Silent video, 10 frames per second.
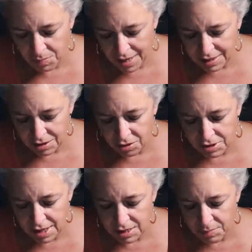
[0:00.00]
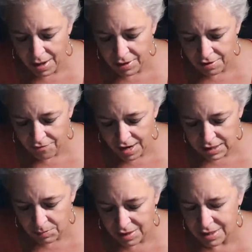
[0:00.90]
of Pentacles. That's about
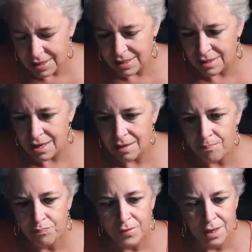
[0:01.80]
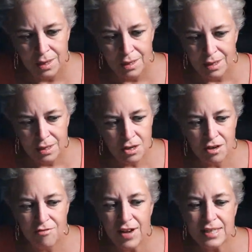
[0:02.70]
investment. This is like,
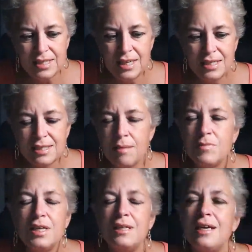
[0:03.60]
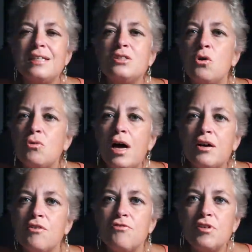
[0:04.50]
you're investing in something that is no
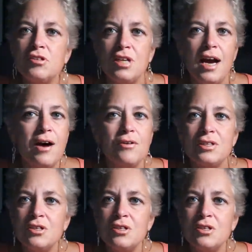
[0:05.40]
longer fertile.